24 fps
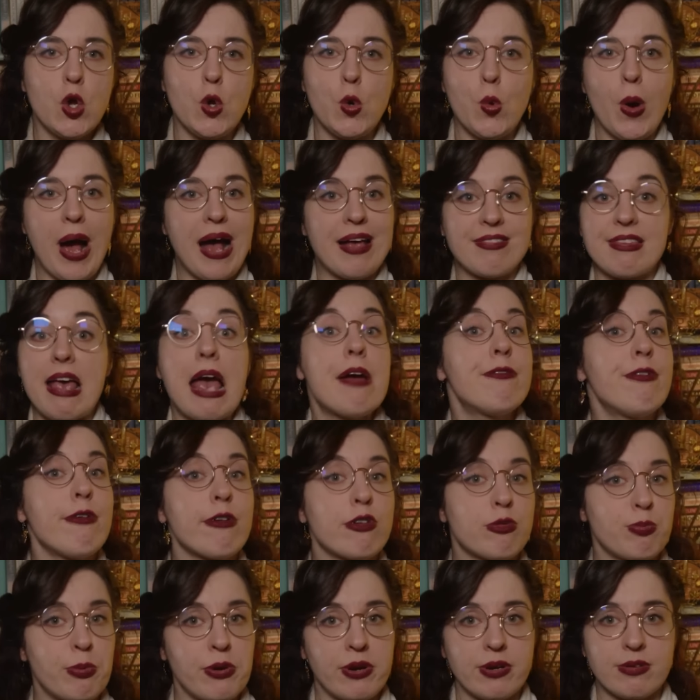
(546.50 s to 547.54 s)
who has ever
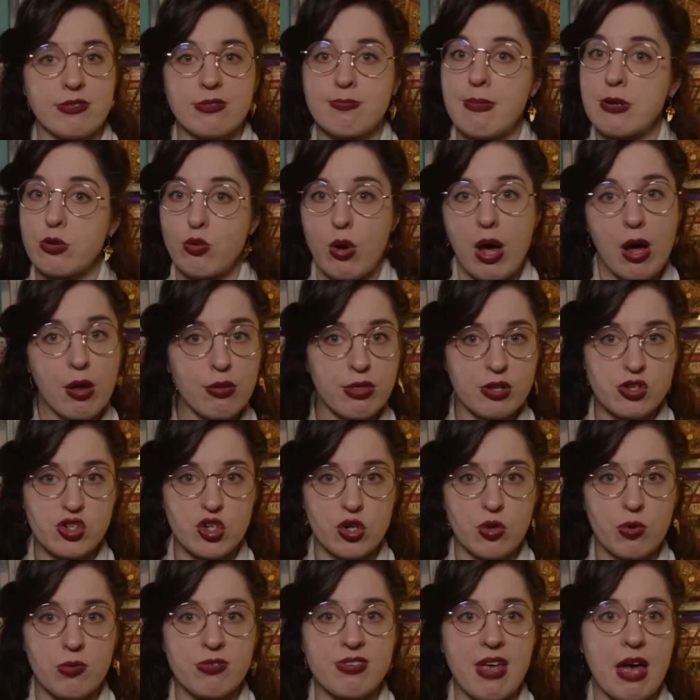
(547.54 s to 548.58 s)
experienced mental health
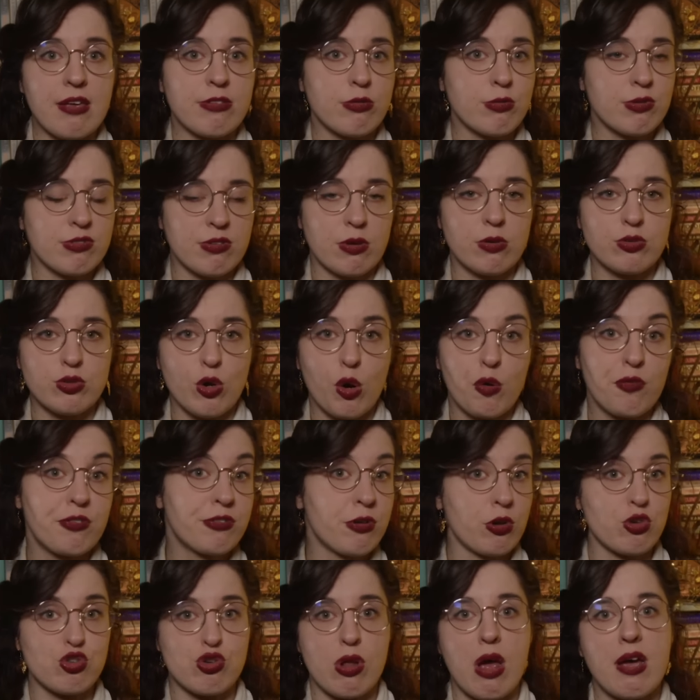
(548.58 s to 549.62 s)
issues as a result of
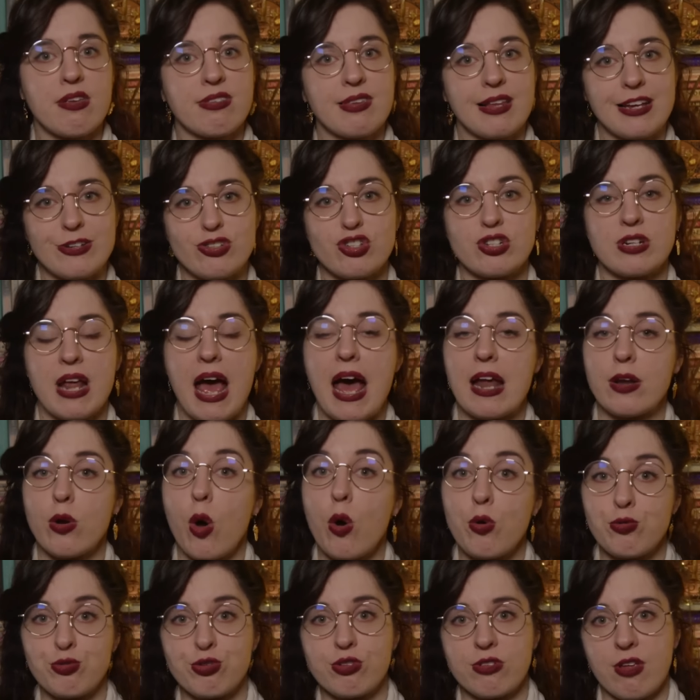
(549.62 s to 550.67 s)
social isolation and
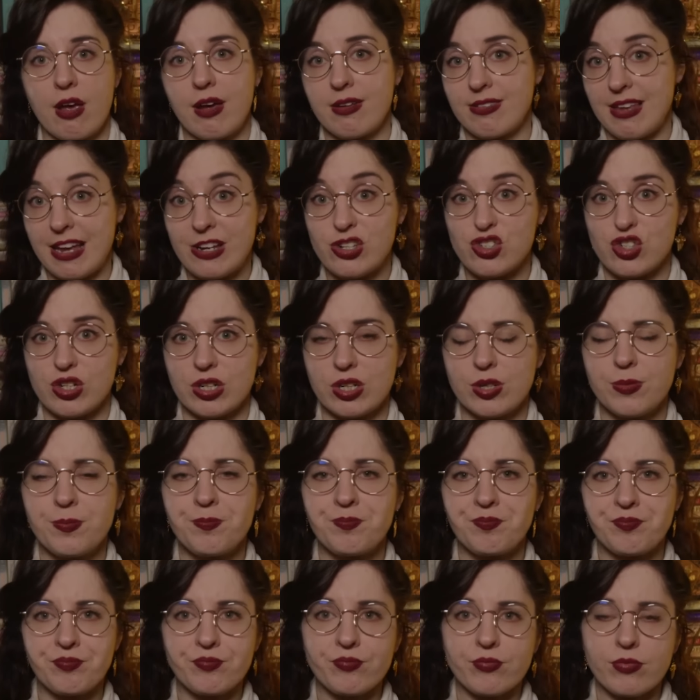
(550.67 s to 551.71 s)
ostracization.
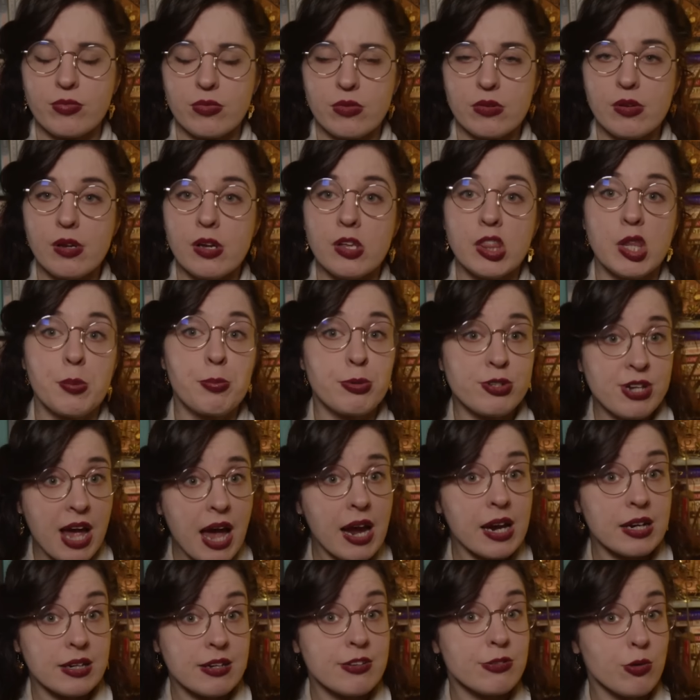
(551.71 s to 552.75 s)
The
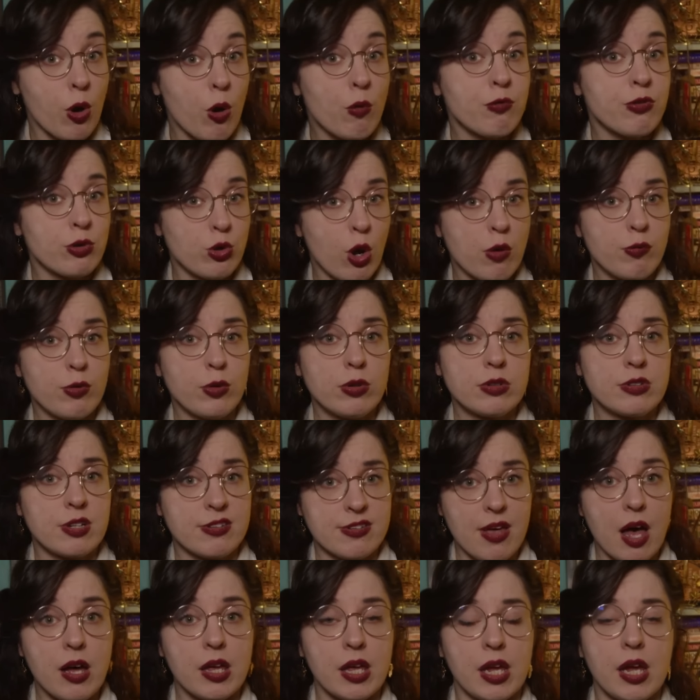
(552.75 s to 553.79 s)
protagonist of the novel,
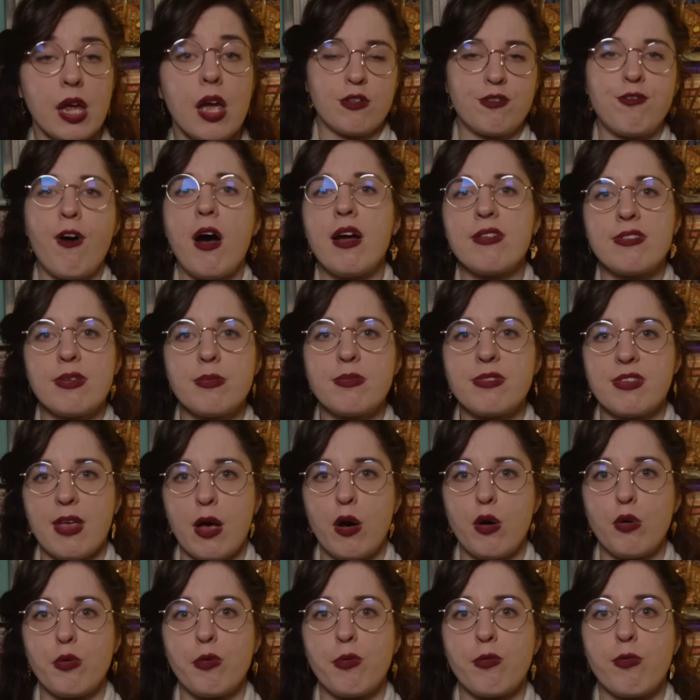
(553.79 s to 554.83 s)
Tazaki, finds
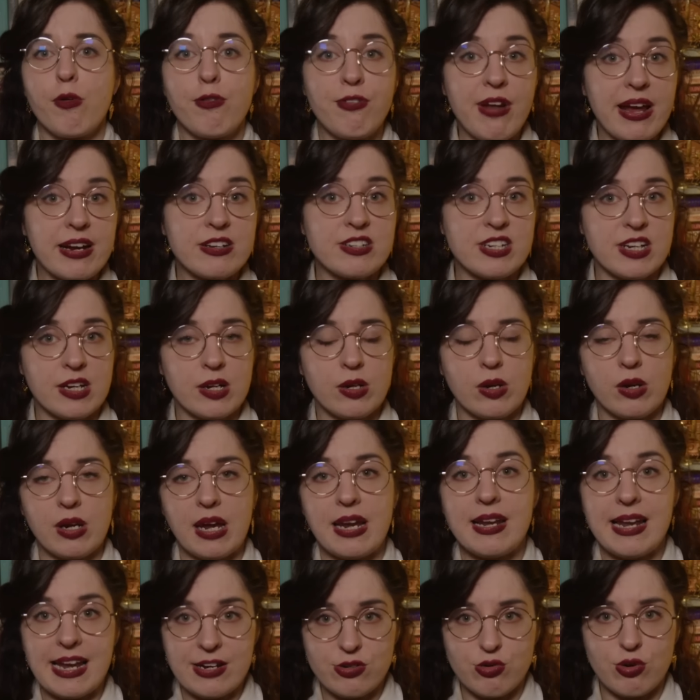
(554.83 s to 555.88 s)
himself reflecting
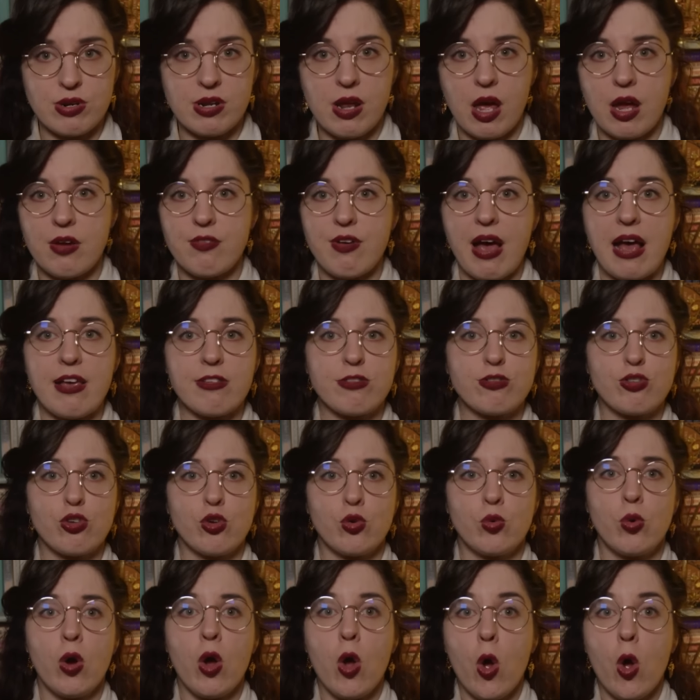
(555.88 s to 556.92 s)
later in life as to